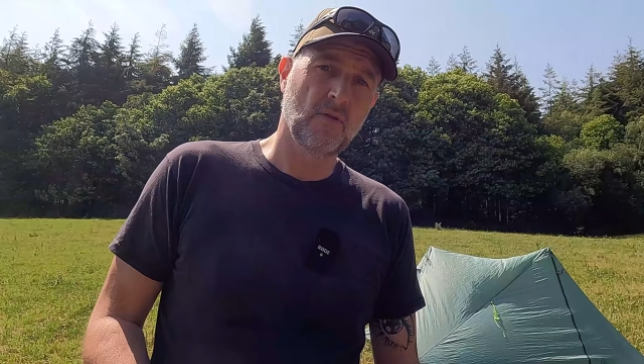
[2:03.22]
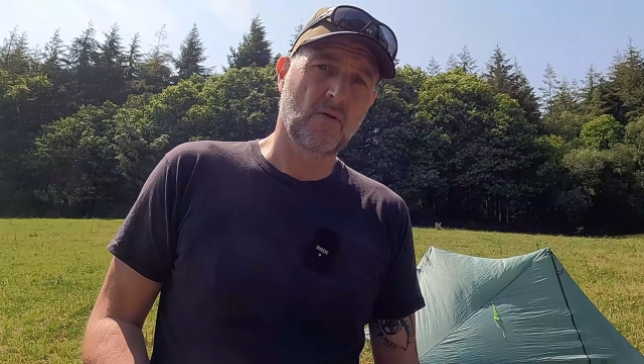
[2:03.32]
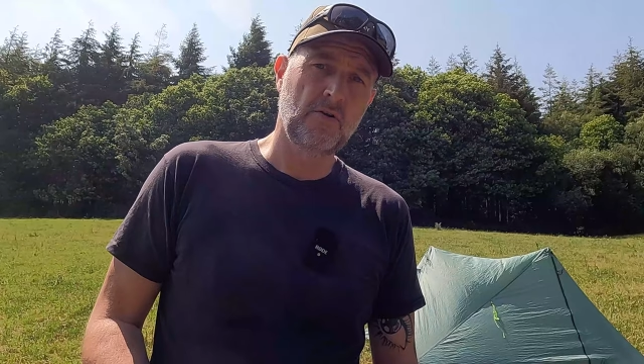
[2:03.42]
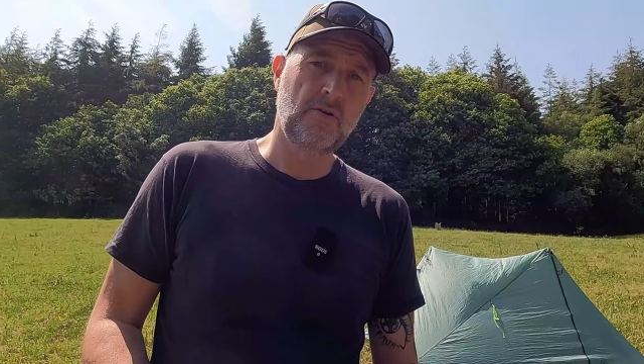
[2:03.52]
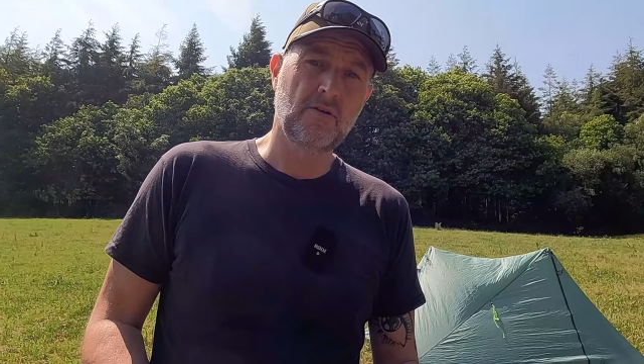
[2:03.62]

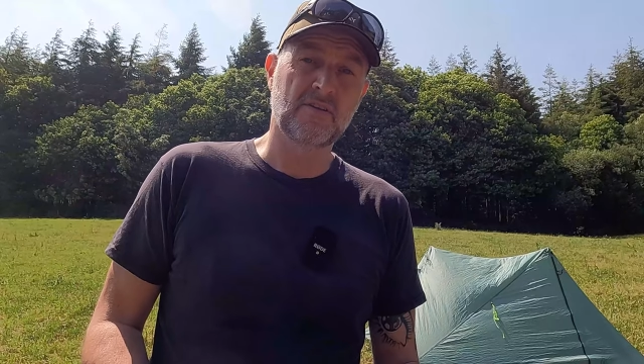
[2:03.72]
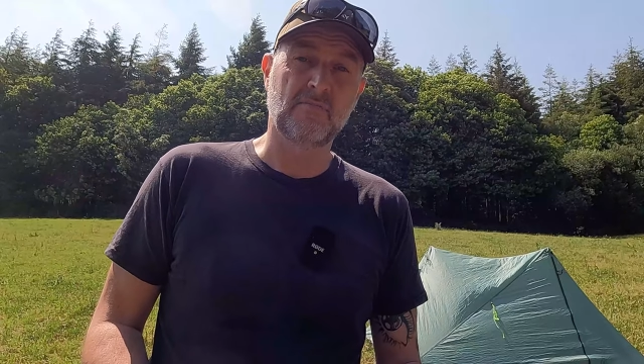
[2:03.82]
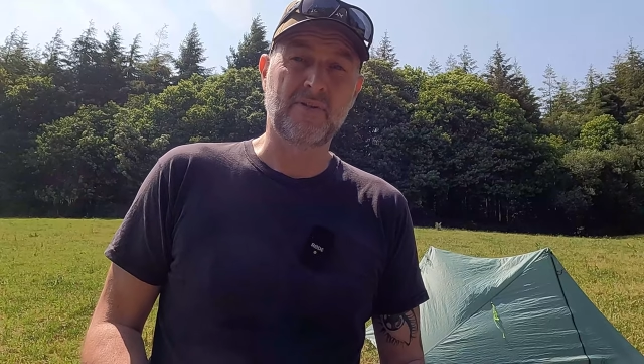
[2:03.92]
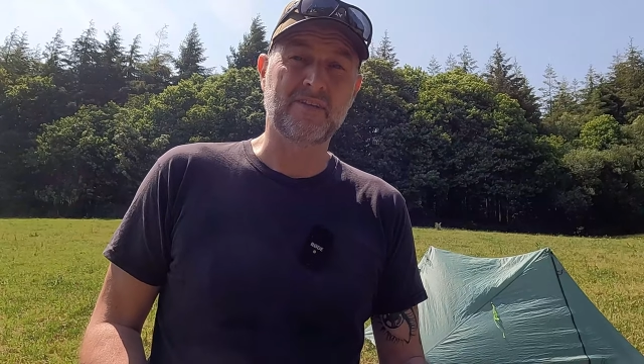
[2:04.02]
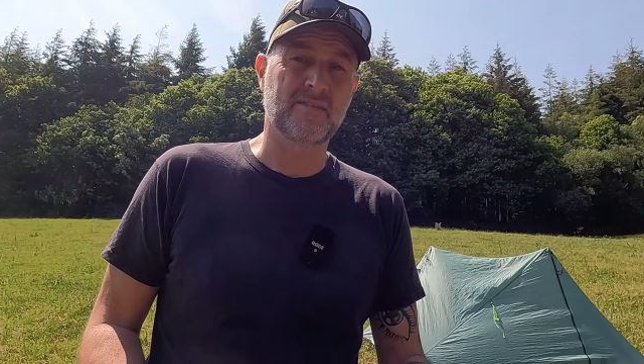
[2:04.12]
or you can
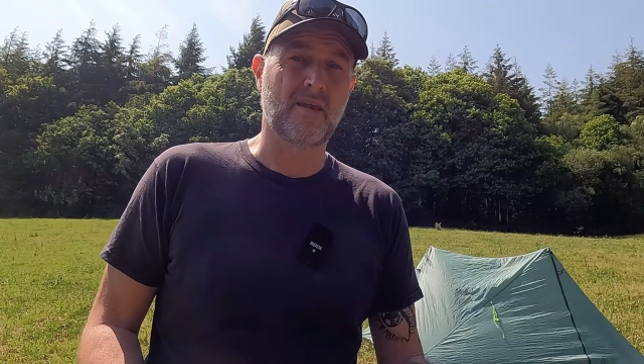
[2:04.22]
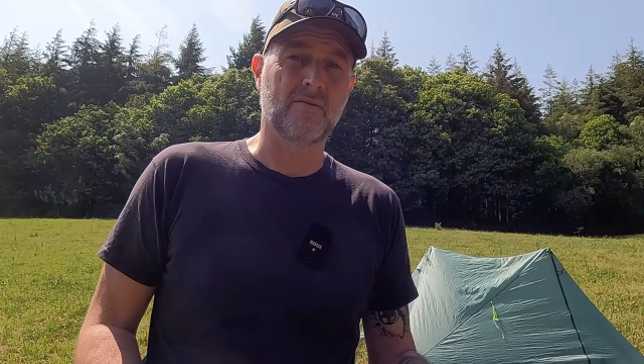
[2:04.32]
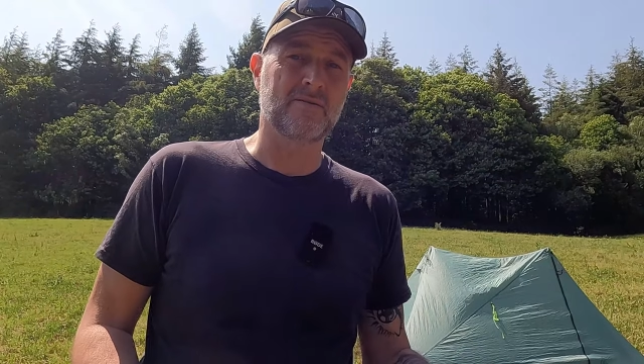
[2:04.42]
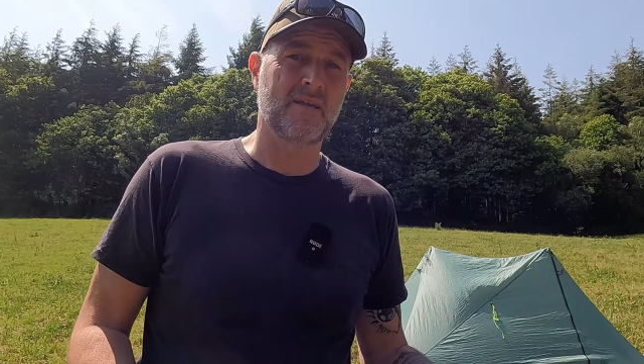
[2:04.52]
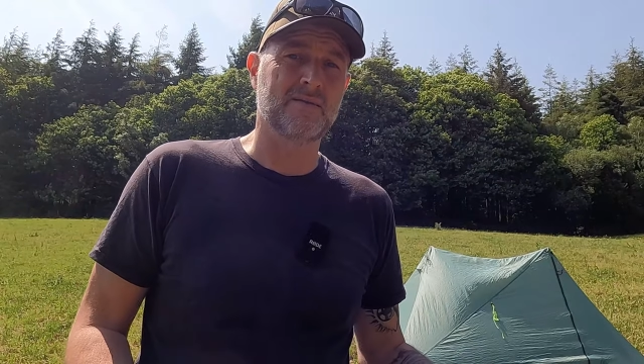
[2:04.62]
simply set
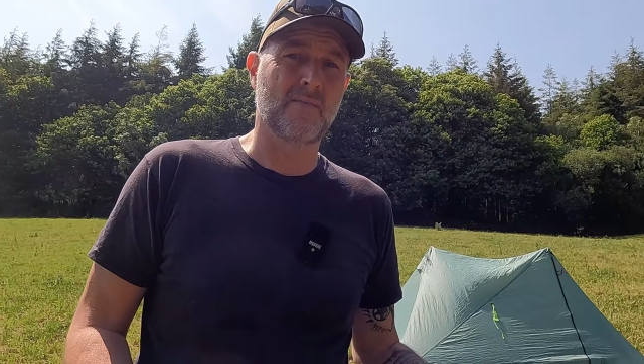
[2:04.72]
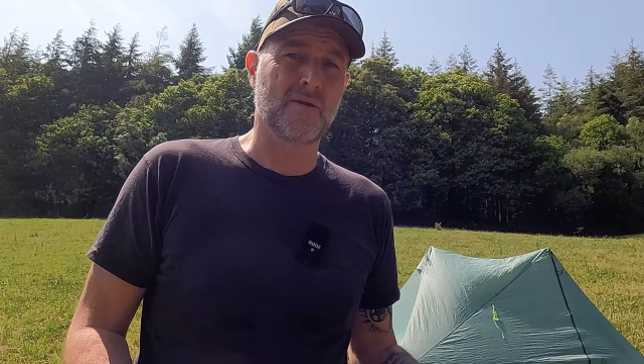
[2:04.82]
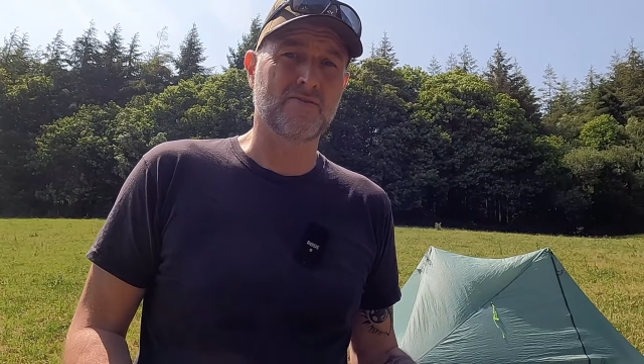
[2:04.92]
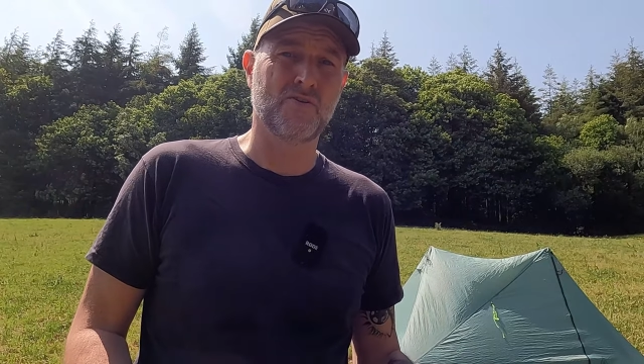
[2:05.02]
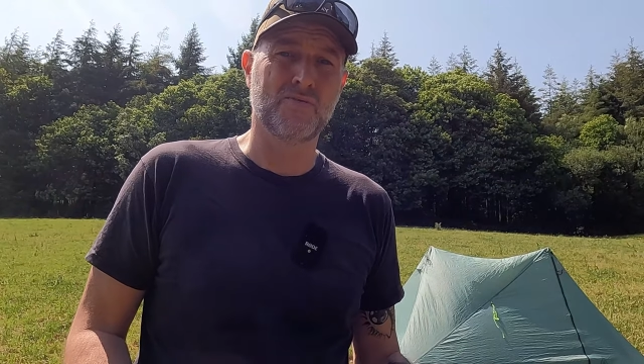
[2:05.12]
your tent up
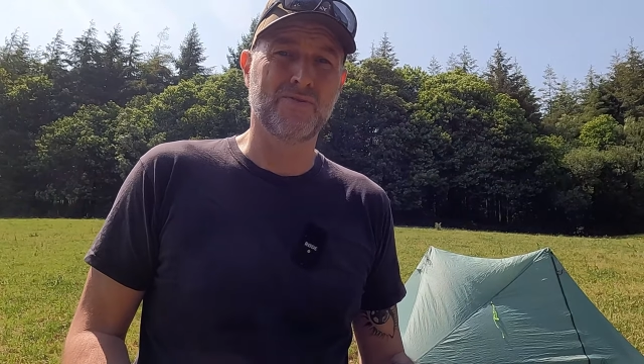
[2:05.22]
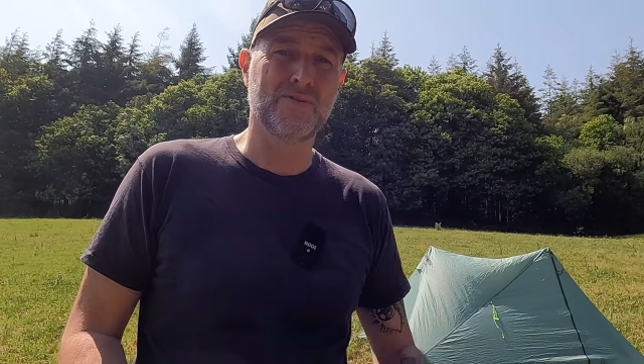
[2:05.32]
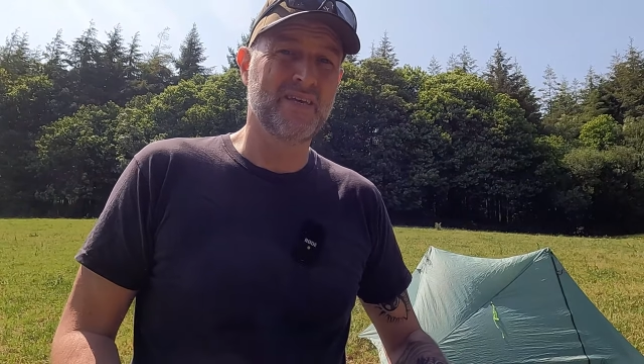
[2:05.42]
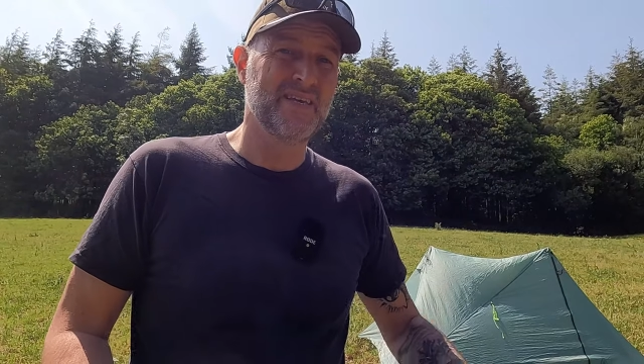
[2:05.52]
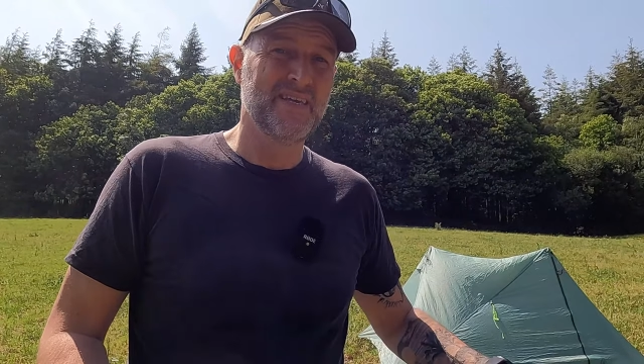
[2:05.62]
as normal,
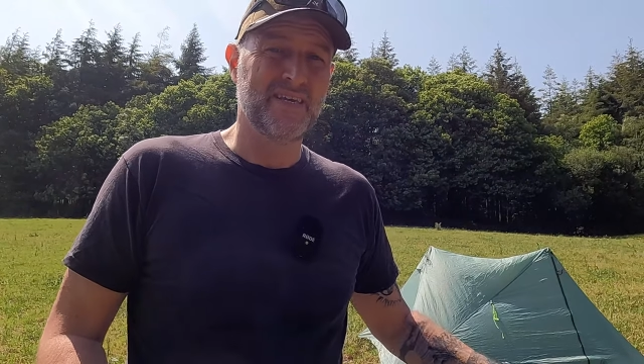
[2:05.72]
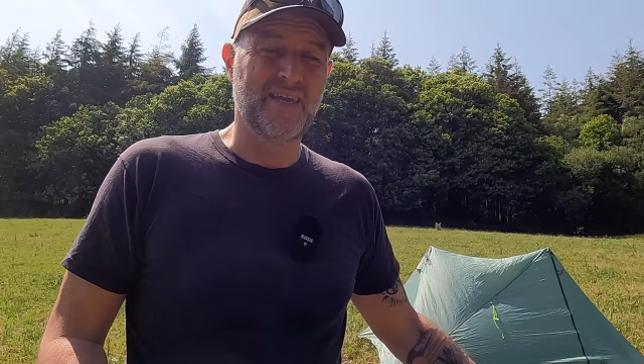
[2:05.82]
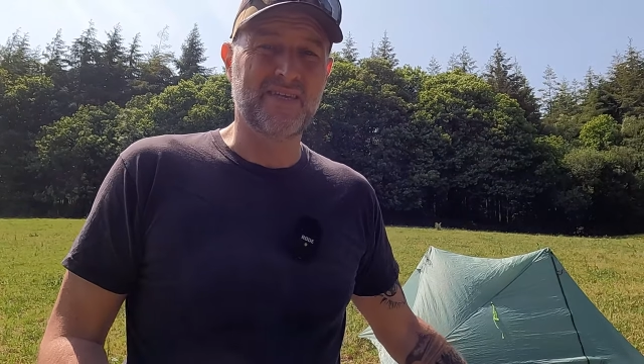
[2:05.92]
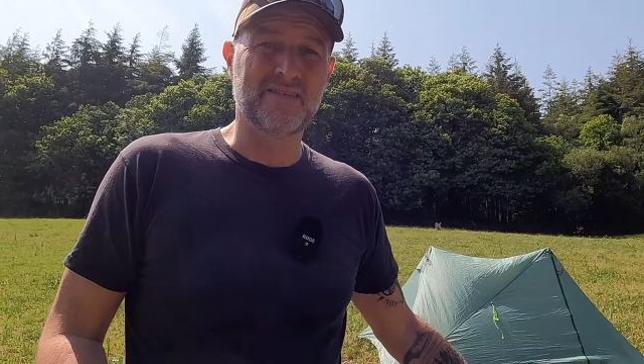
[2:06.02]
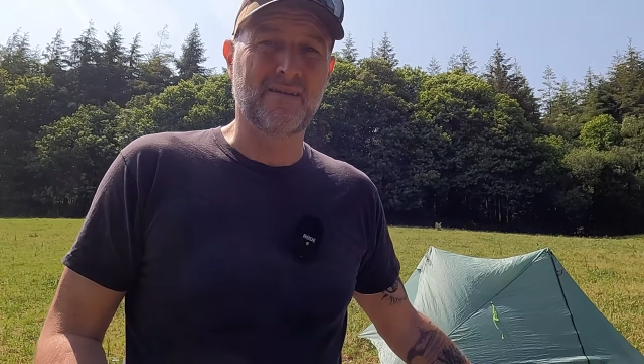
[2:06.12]

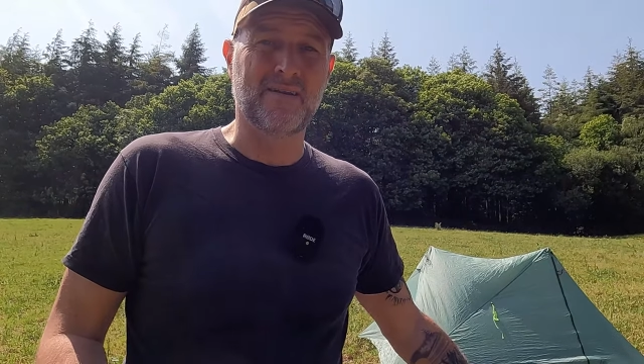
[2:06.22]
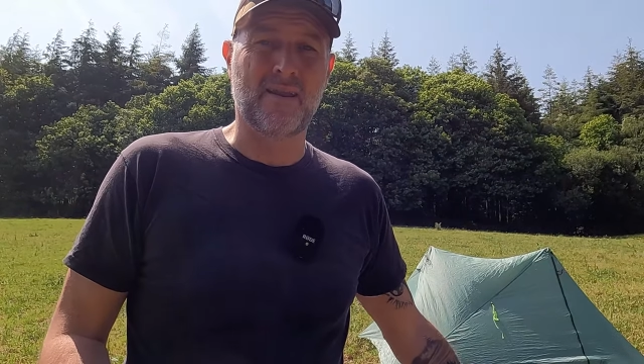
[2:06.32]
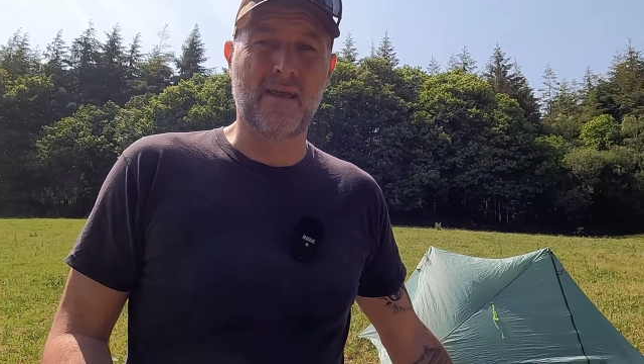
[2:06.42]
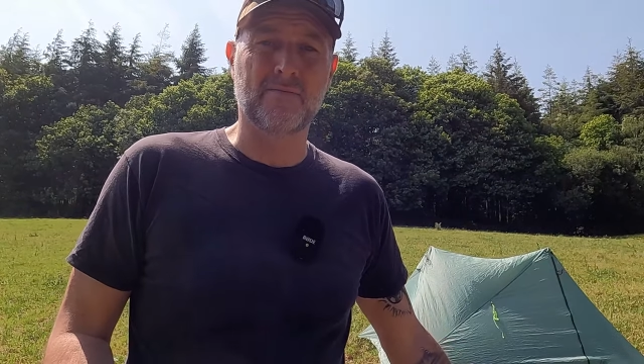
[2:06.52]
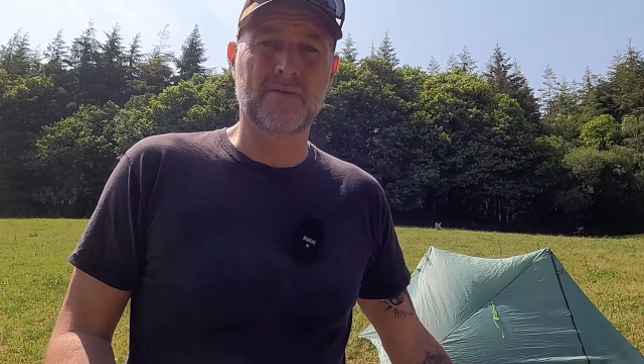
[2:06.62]
inside
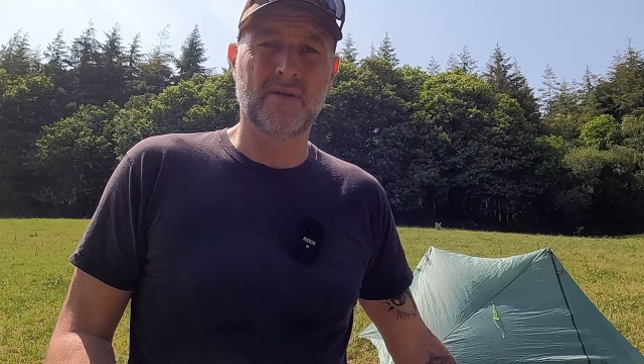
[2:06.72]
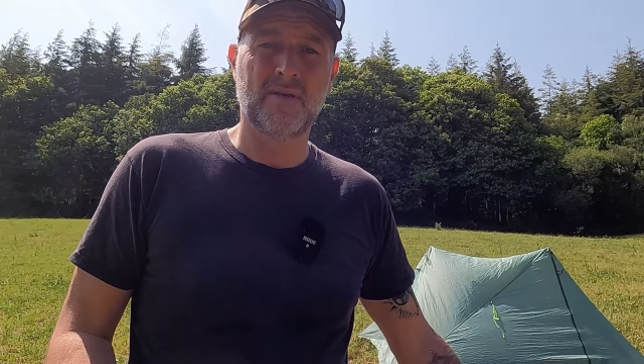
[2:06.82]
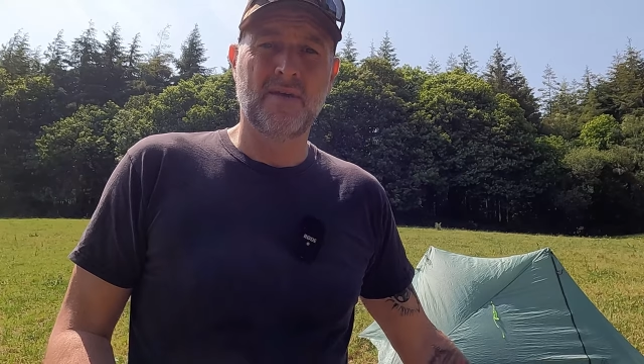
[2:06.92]
and out,